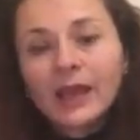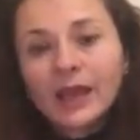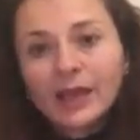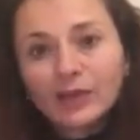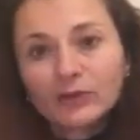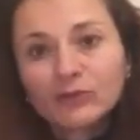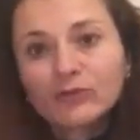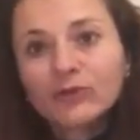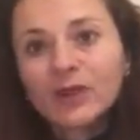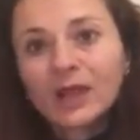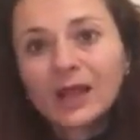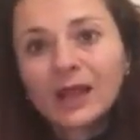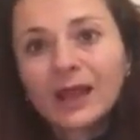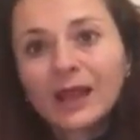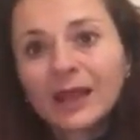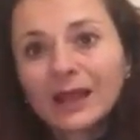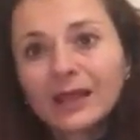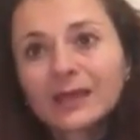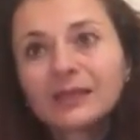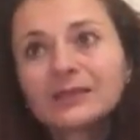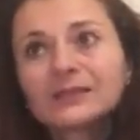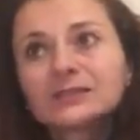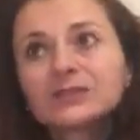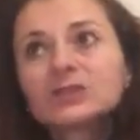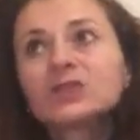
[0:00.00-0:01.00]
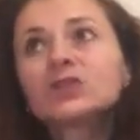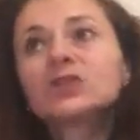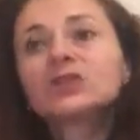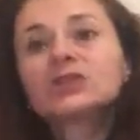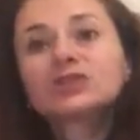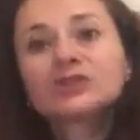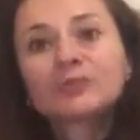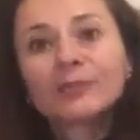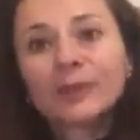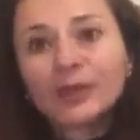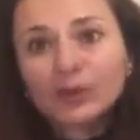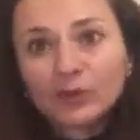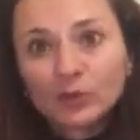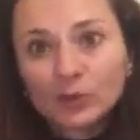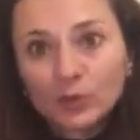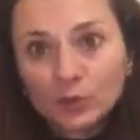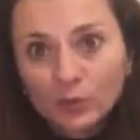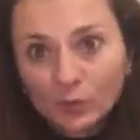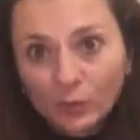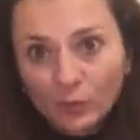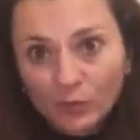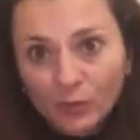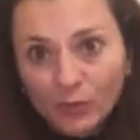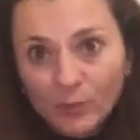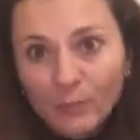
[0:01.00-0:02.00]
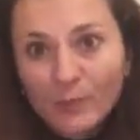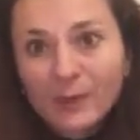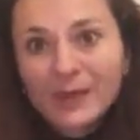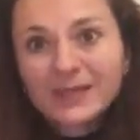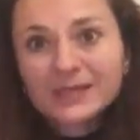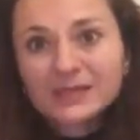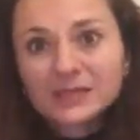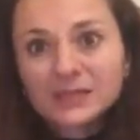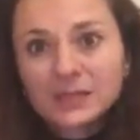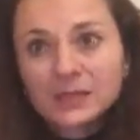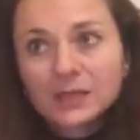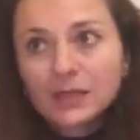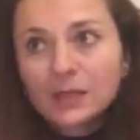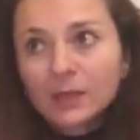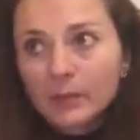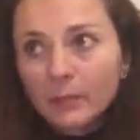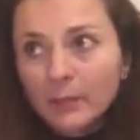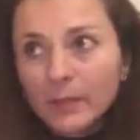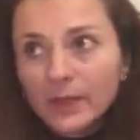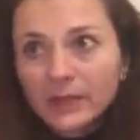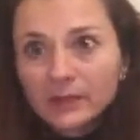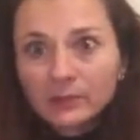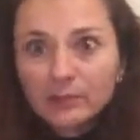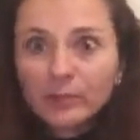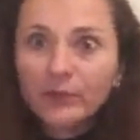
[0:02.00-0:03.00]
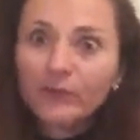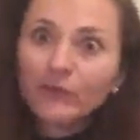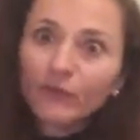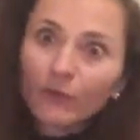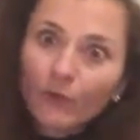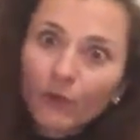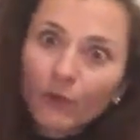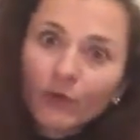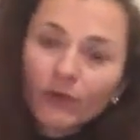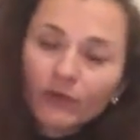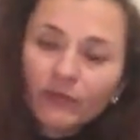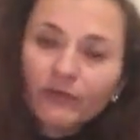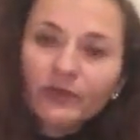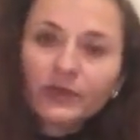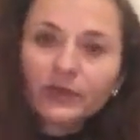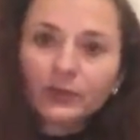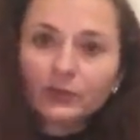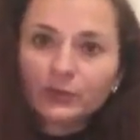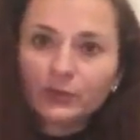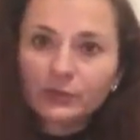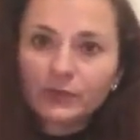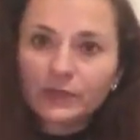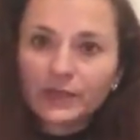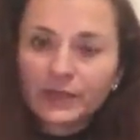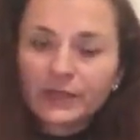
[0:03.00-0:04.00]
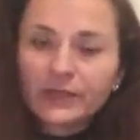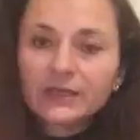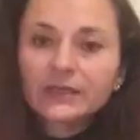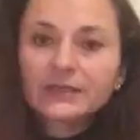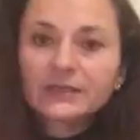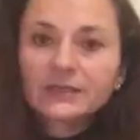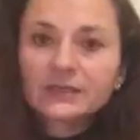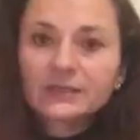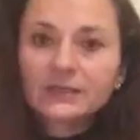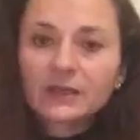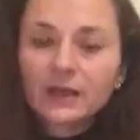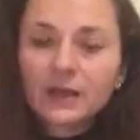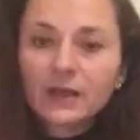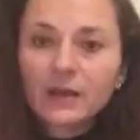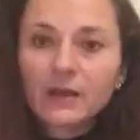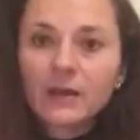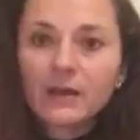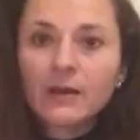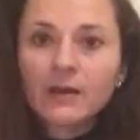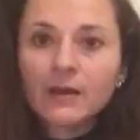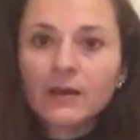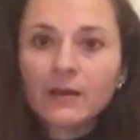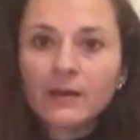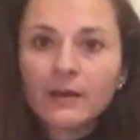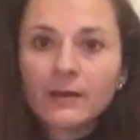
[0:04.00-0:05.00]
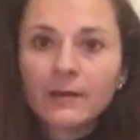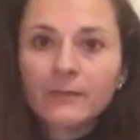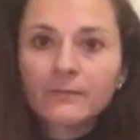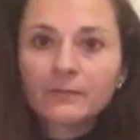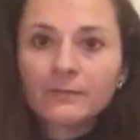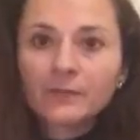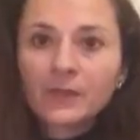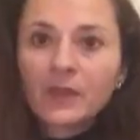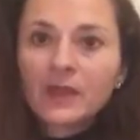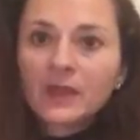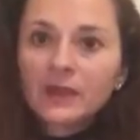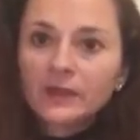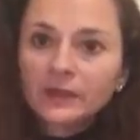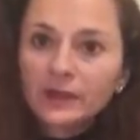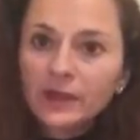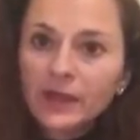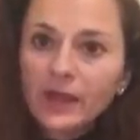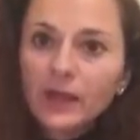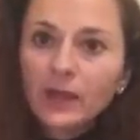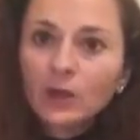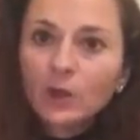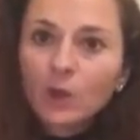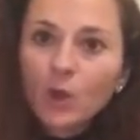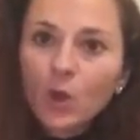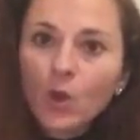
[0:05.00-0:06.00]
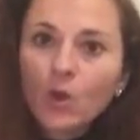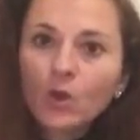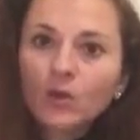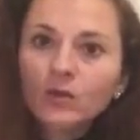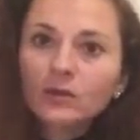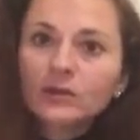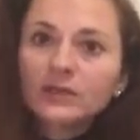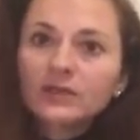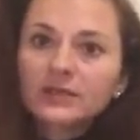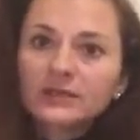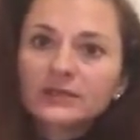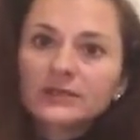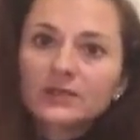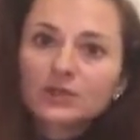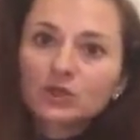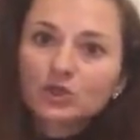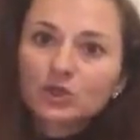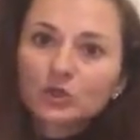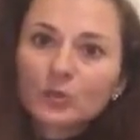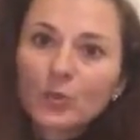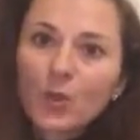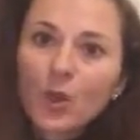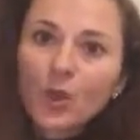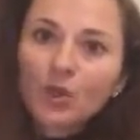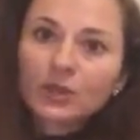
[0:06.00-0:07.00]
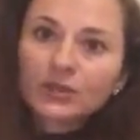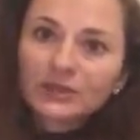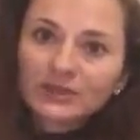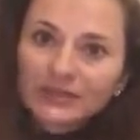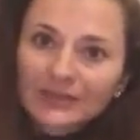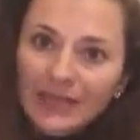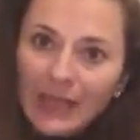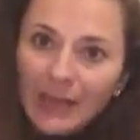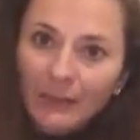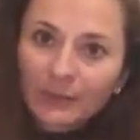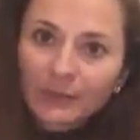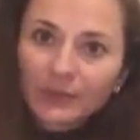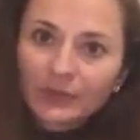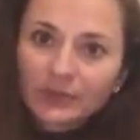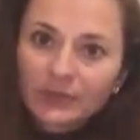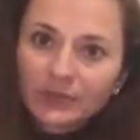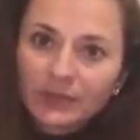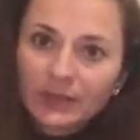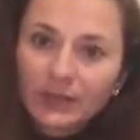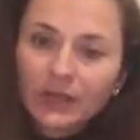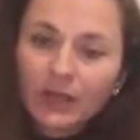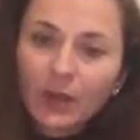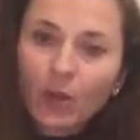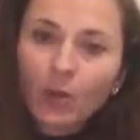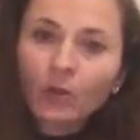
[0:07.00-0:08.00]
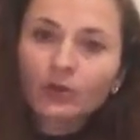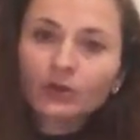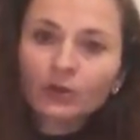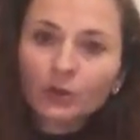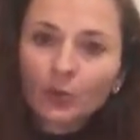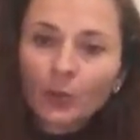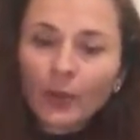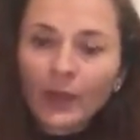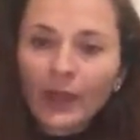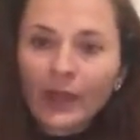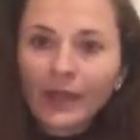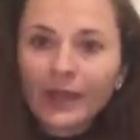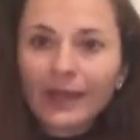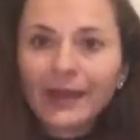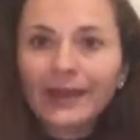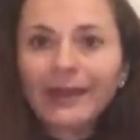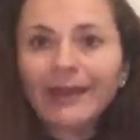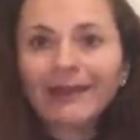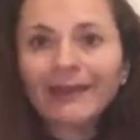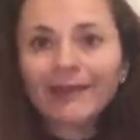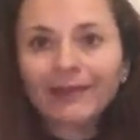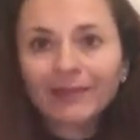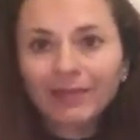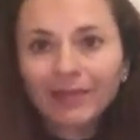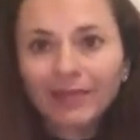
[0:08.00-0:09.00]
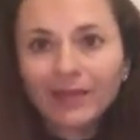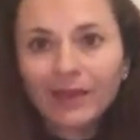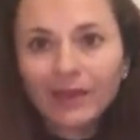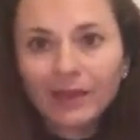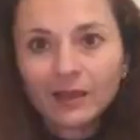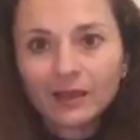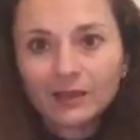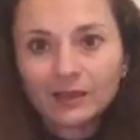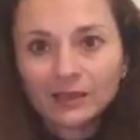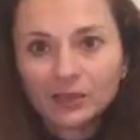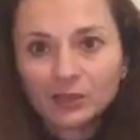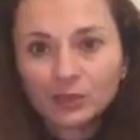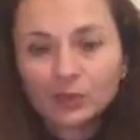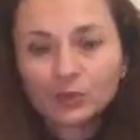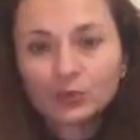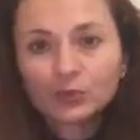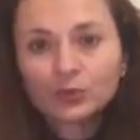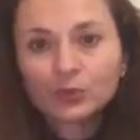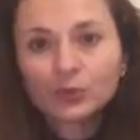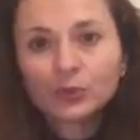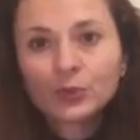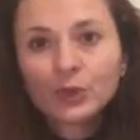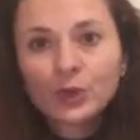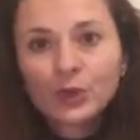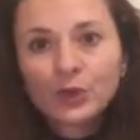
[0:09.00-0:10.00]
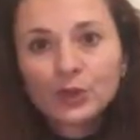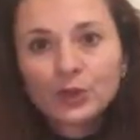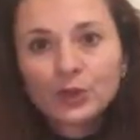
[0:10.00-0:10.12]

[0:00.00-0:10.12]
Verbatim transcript: and realize the ultimate truth. But but before we do this, uh, there are all these small steps along the way, and I think that to